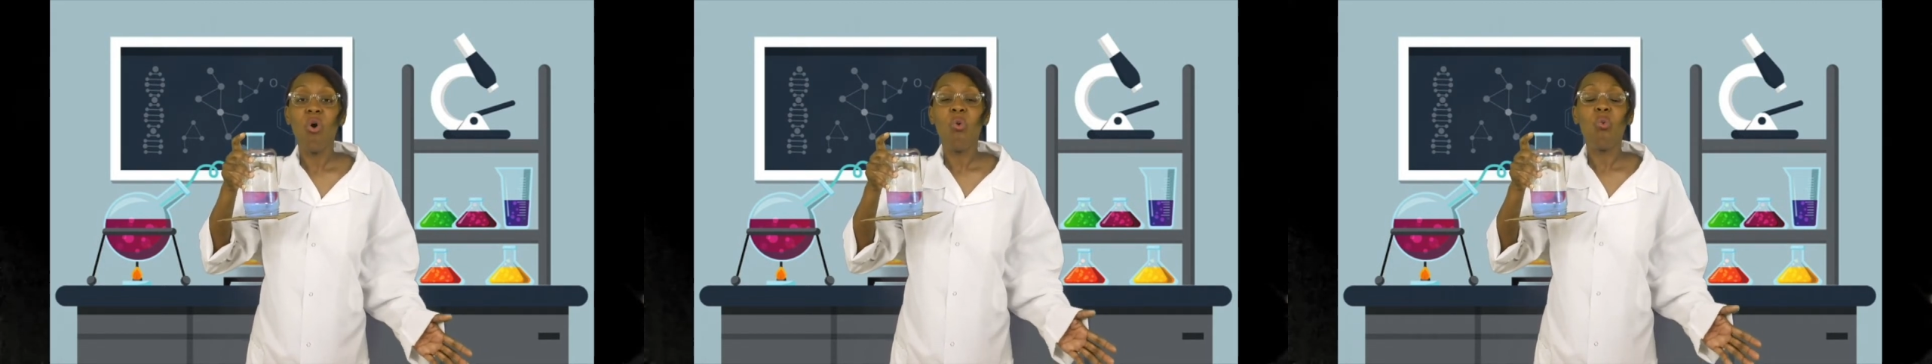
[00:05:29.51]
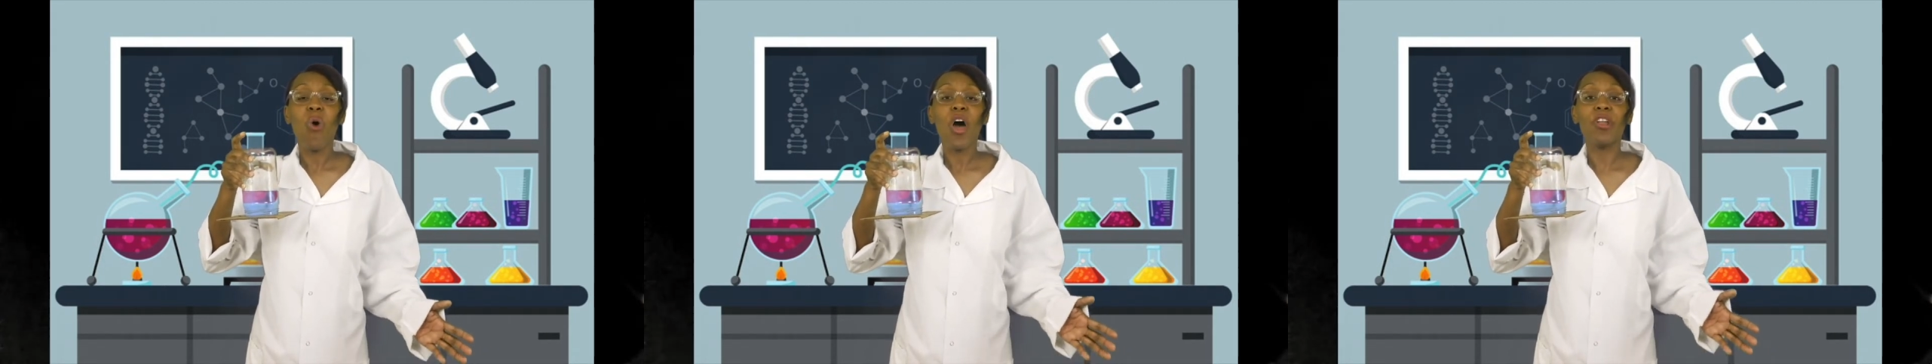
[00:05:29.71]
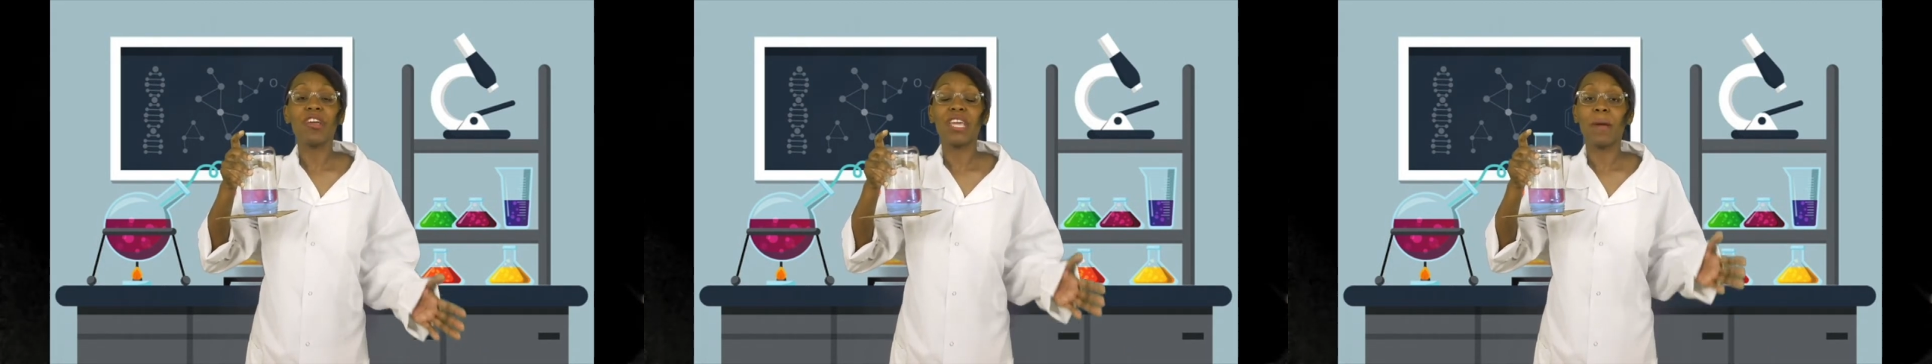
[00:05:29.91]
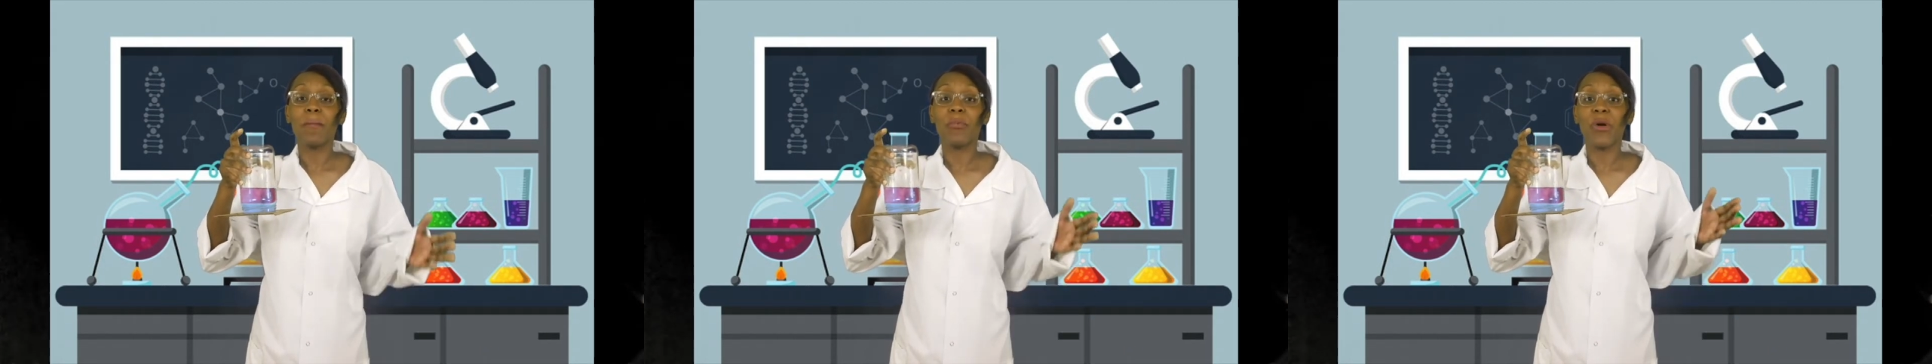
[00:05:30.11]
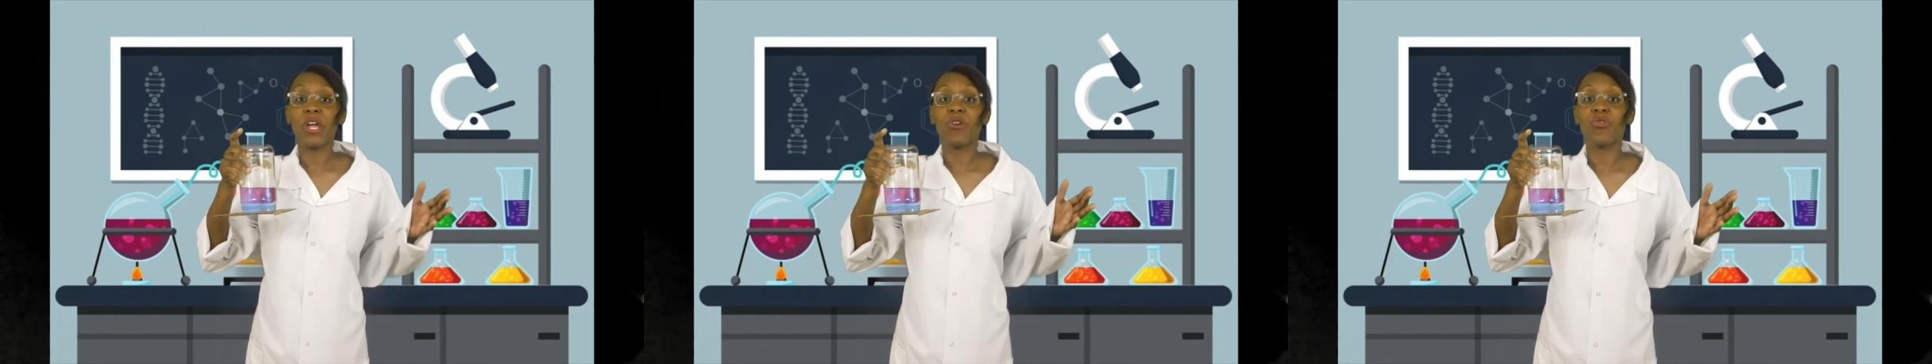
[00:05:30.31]
Water can
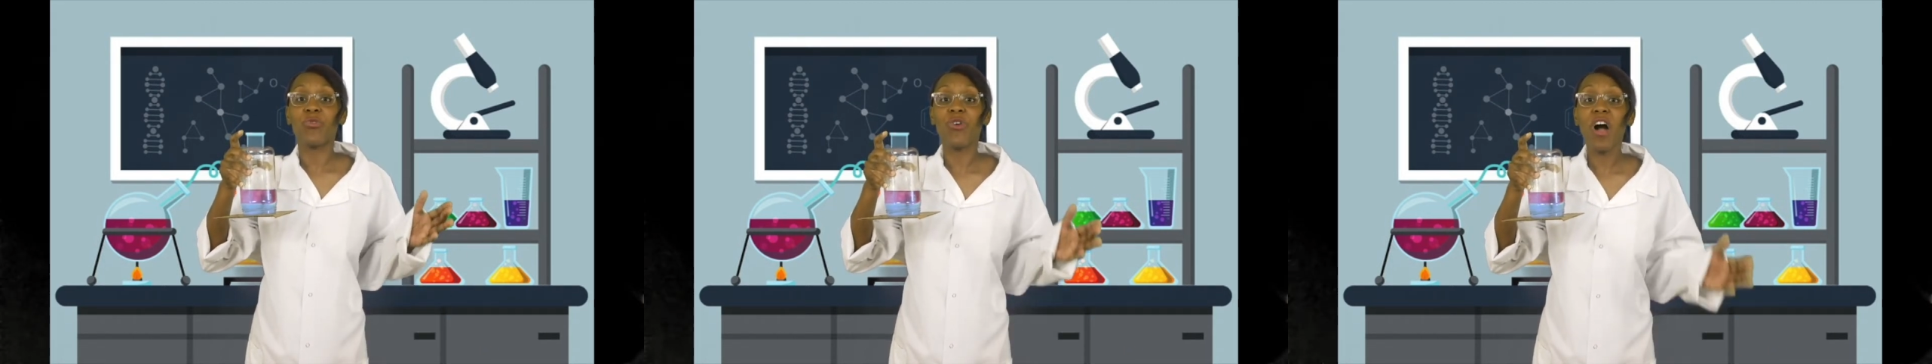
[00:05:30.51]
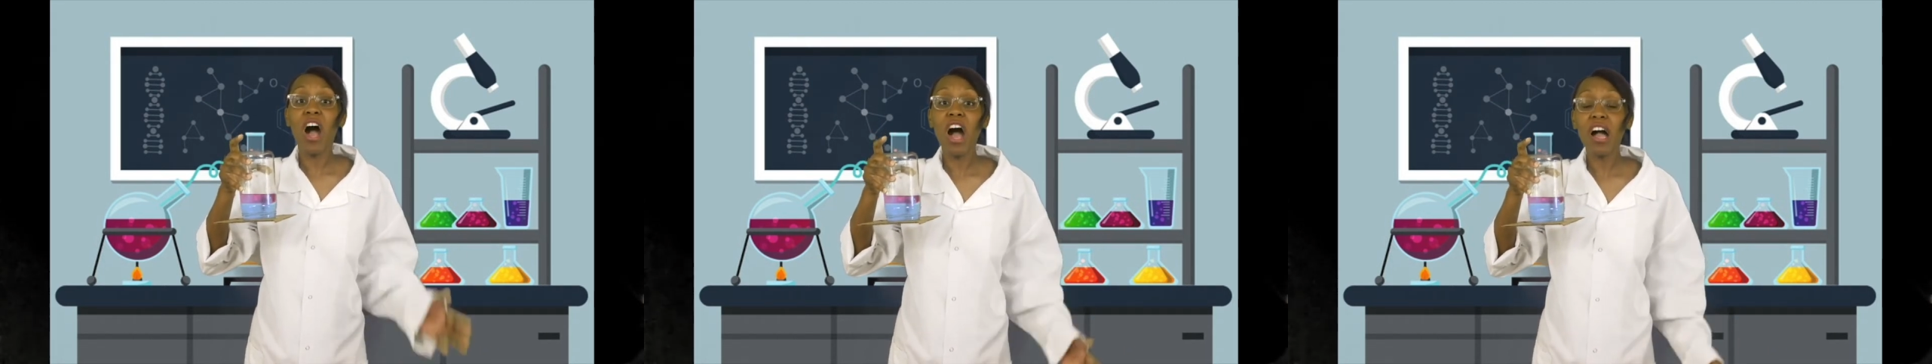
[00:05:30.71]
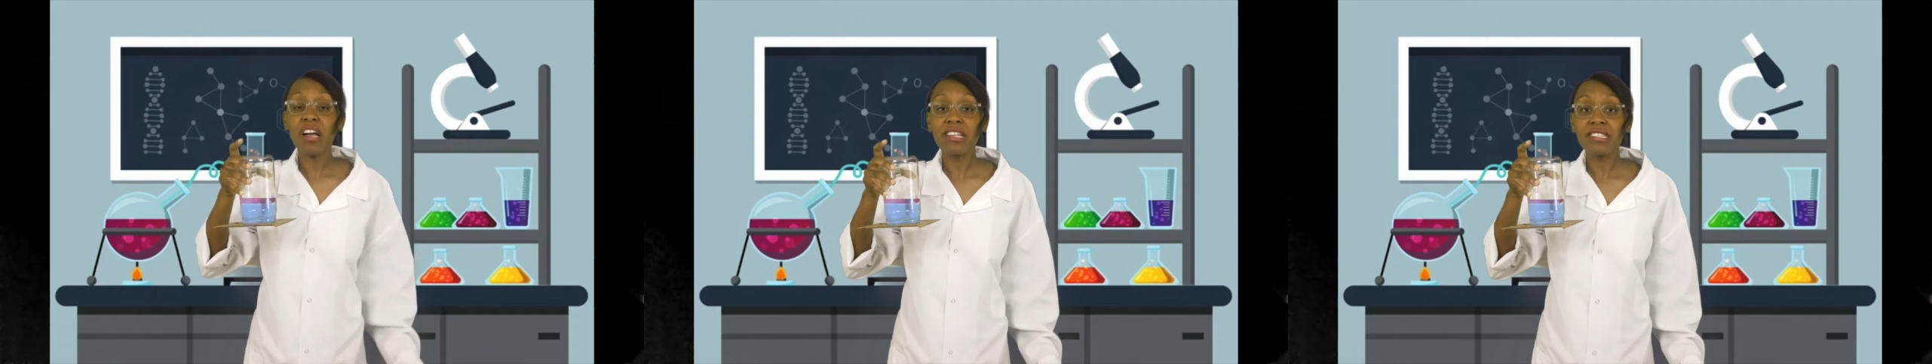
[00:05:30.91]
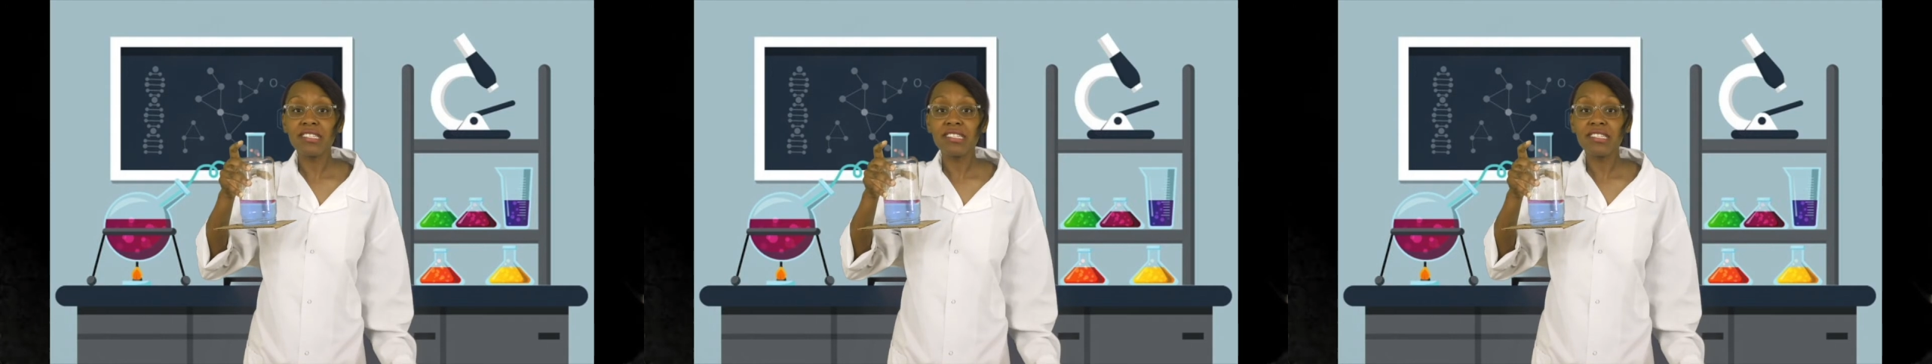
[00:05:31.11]
break rocks.